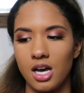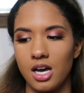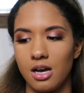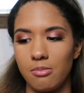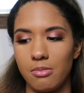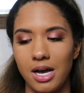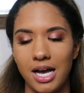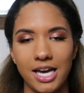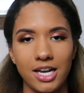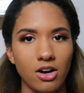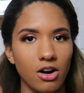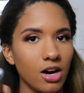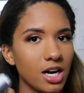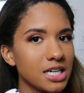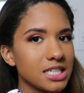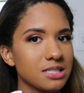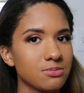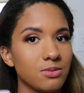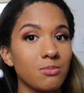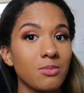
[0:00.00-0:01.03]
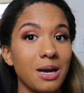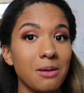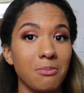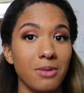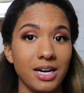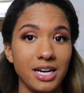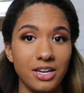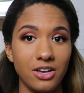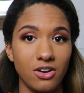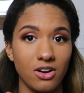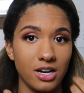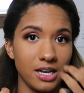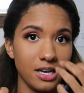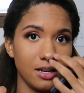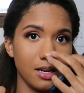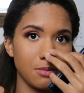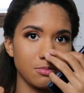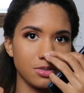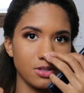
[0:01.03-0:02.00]
I'd already spent my money on
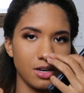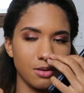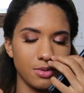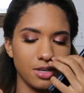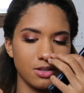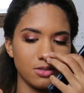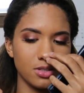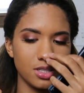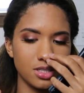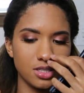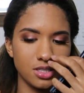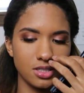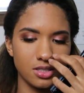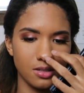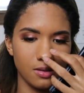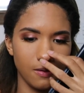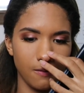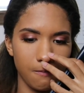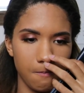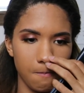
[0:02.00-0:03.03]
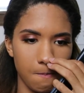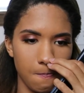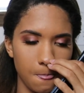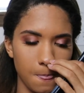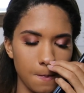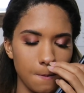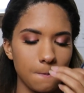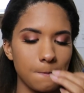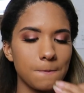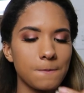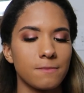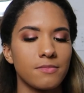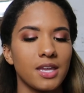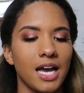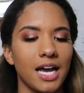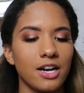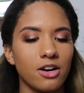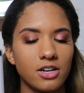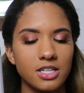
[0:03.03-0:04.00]
it. I'm sorry, my nose itches.
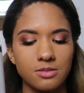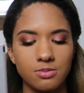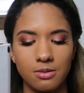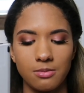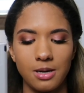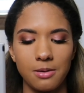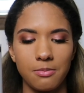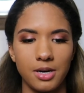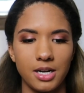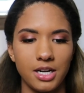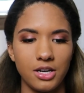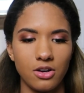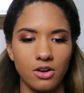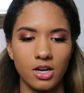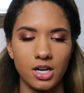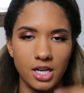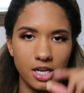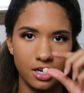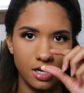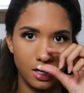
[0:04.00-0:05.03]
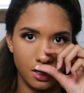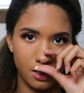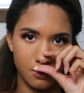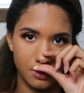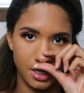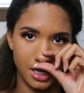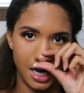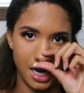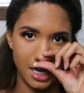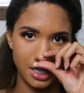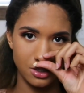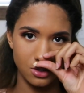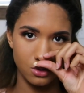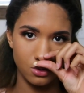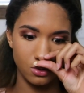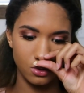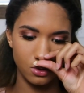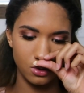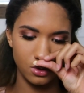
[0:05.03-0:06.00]
I'd already spent my money on it in high
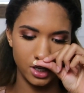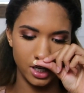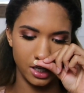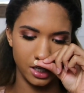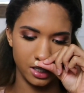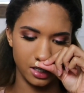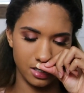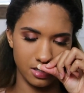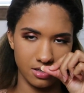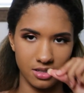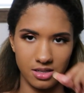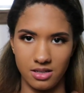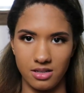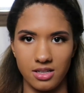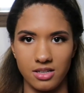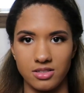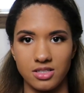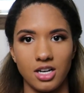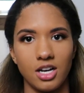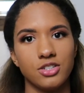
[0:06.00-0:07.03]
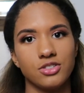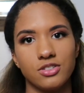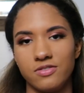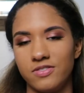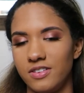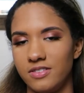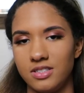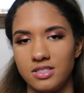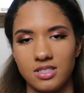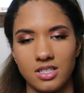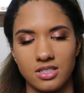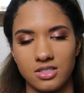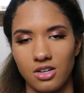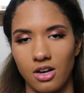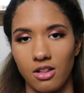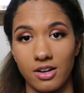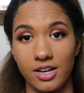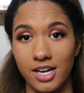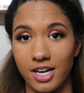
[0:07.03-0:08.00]
school, and it's a
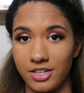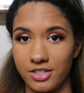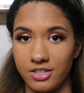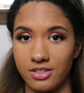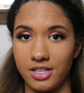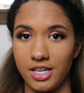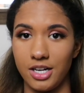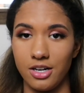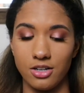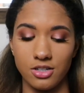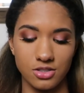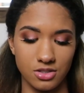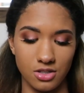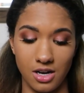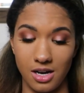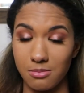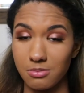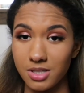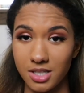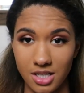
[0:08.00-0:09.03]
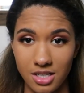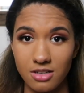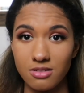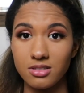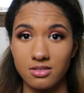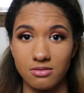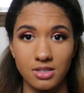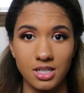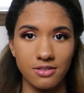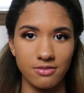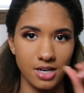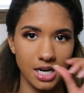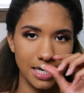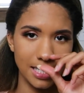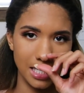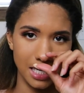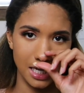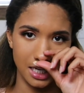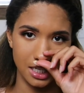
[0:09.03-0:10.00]
$156 calculator. So I'm going to use it whenever
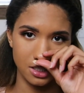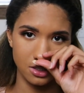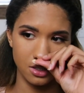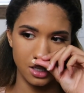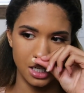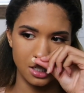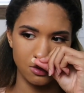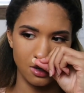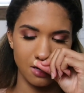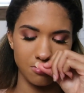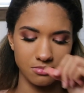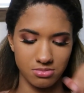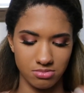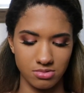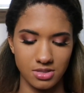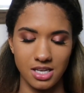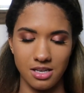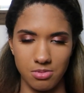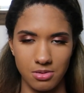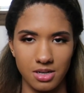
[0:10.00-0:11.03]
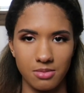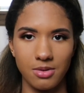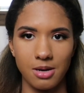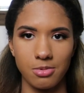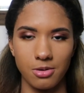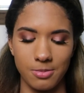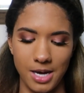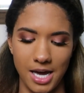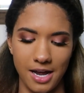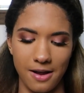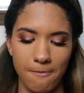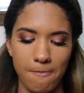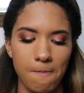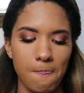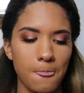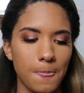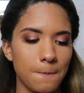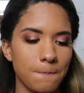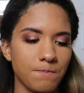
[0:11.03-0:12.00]
I can. So that's why I'm keeping it in my book bag.
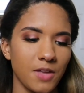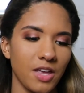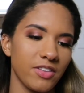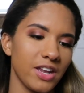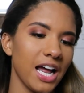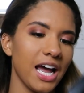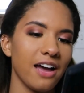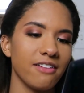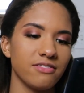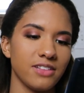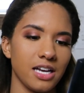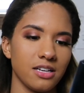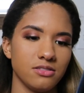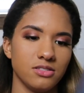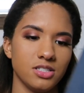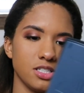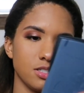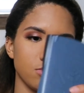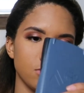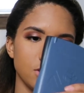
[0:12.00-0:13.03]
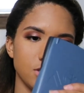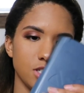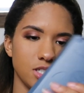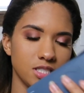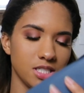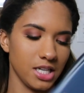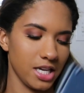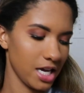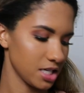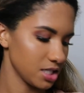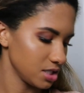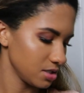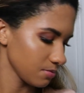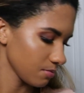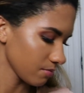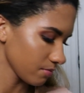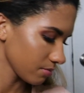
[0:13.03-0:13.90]
And then I have this one just in case.